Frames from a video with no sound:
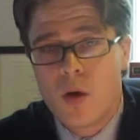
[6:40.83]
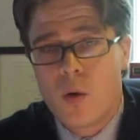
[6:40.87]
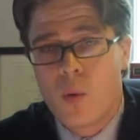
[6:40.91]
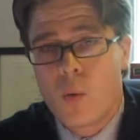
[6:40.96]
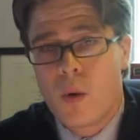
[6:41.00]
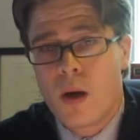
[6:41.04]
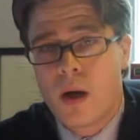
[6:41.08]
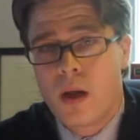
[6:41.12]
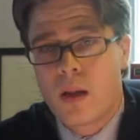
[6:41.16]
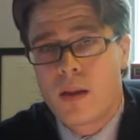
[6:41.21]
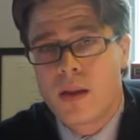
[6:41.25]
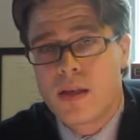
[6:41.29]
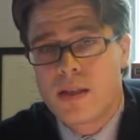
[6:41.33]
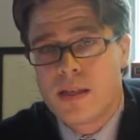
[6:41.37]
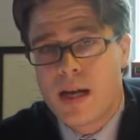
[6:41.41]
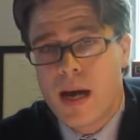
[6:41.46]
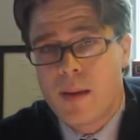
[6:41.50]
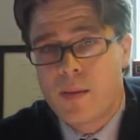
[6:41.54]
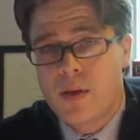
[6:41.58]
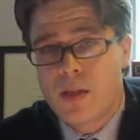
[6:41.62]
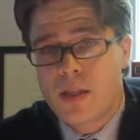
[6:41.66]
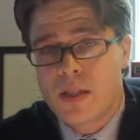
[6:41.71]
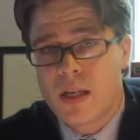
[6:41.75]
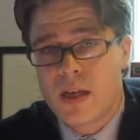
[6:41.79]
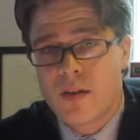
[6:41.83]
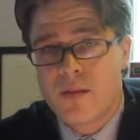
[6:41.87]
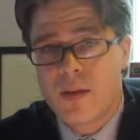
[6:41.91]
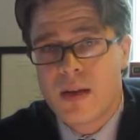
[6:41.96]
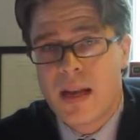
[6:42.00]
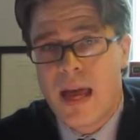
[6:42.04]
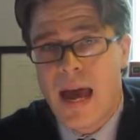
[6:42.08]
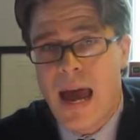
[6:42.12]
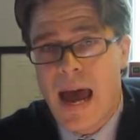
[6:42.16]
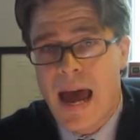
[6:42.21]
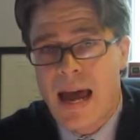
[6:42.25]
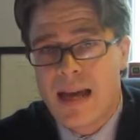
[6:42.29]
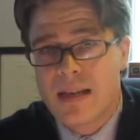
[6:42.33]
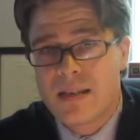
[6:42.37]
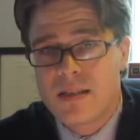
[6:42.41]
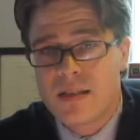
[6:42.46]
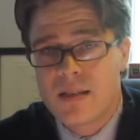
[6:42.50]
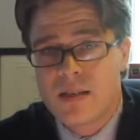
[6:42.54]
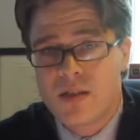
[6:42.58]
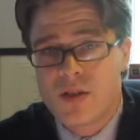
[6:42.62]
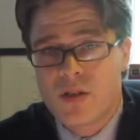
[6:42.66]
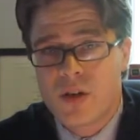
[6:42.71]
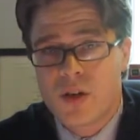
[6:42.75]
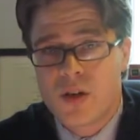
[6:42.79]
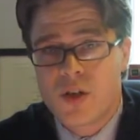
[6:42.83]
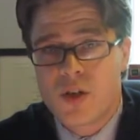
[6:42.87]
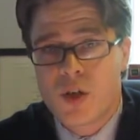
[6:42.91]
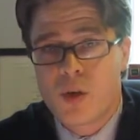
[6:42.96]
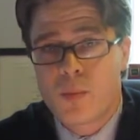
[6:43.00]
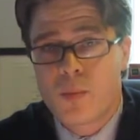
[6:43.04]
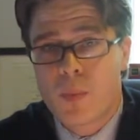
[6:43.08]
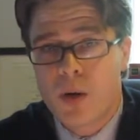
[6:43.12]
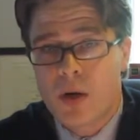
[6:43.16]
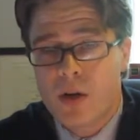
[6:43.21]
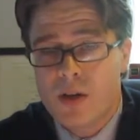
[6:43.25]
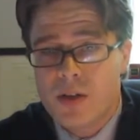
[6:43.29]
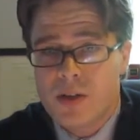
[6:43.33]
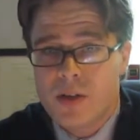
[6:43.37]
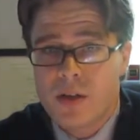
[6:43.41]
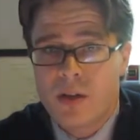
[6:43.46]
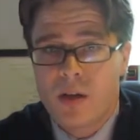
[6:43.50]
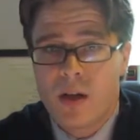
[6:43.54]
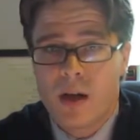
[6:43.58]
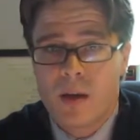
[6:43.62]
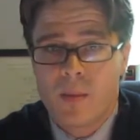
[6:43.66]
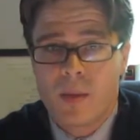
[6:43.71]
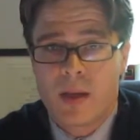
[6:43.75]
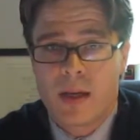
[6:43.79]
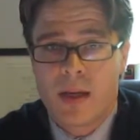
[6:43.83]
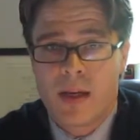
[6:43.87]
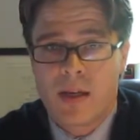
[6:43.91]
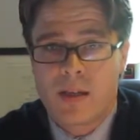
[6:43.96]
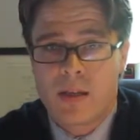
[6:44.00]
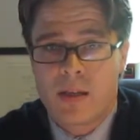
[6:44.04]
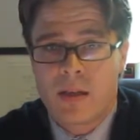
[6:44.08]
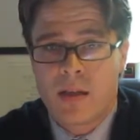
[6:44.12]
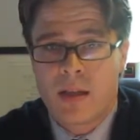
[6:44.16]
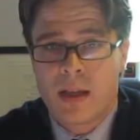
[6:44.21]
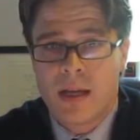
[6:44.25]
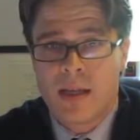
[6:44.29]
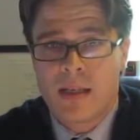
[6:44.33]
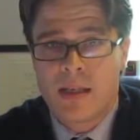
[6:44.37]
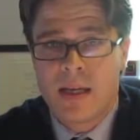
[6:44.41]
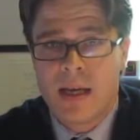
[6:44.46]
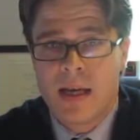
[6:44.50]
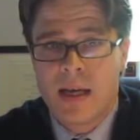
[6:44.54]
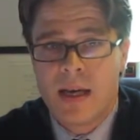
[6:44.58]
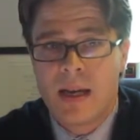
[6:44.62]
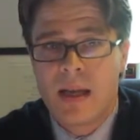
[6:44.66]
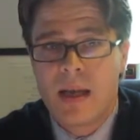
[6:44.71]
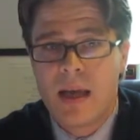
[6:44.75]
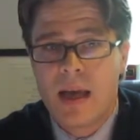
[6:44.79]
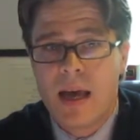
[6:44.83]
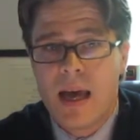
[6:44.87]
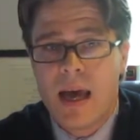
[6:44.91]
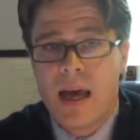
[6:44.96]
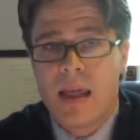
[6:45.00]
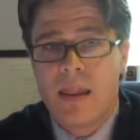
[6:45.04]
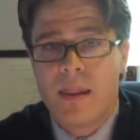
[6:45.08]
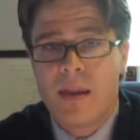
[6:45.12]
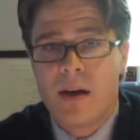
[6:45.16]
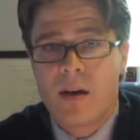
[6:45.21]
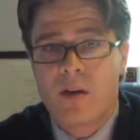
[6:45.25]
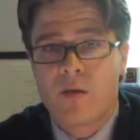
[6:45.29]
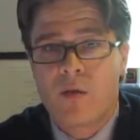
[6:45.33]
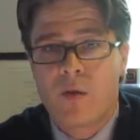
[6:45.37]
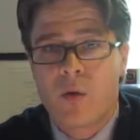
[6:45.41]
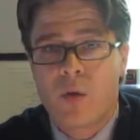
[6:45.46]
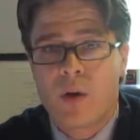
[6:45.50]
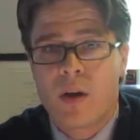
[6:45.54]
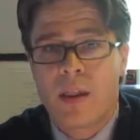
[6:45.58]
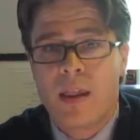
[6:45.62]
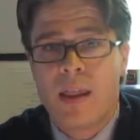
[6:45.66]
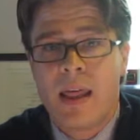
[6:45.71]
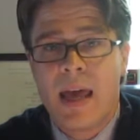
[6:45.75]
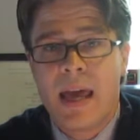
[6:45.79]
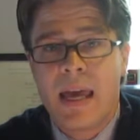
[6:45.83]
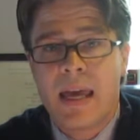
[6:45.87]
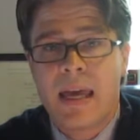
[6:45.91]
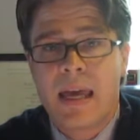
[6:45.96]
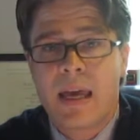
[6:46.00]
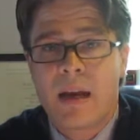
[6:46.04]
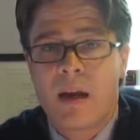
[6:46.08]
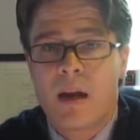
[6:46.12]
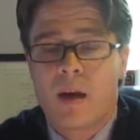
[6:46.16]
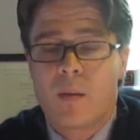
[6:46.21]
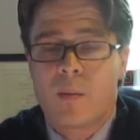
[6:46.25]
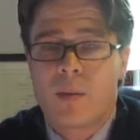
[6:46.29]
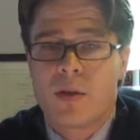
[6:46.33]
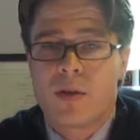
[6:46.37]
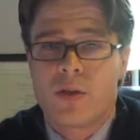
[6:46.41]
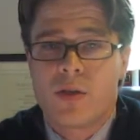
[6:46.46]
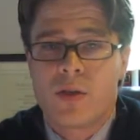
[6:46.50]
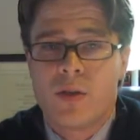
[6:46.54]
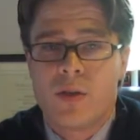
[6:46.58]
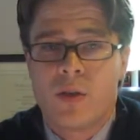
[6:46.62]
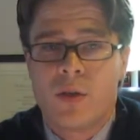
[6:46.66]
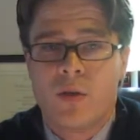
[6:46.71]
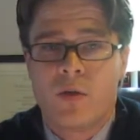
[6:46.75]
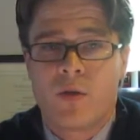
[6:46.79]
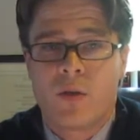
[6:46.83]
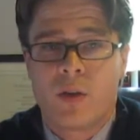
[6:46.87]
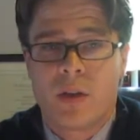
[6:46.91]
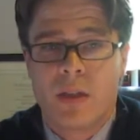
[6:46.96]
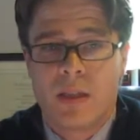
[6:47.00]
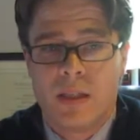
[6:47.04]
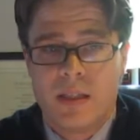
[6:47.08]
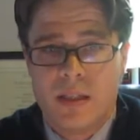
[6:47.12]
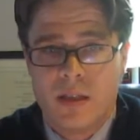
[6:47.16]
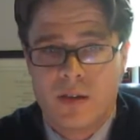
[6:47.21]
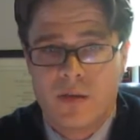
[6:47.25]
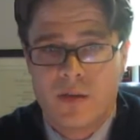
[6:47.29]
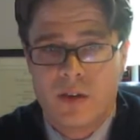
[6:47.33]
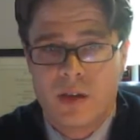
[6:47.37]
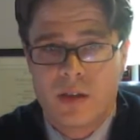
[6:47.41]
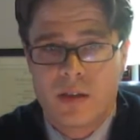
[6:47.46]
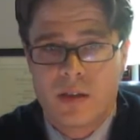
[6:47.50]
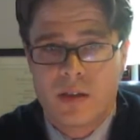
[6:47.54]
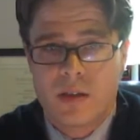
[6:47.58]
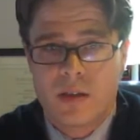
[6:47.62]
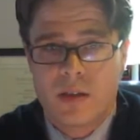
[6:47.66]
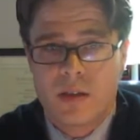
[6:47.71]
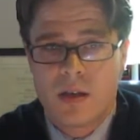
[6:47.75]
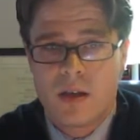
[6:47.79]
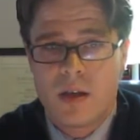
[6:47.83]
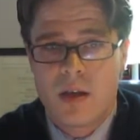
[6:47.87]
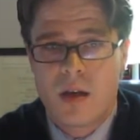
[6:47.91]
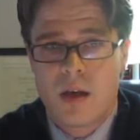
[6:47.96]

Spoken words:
well, the Chapter 7 has discharged your personal obligation on that debt, and therefore they cannot pursue you for the difference.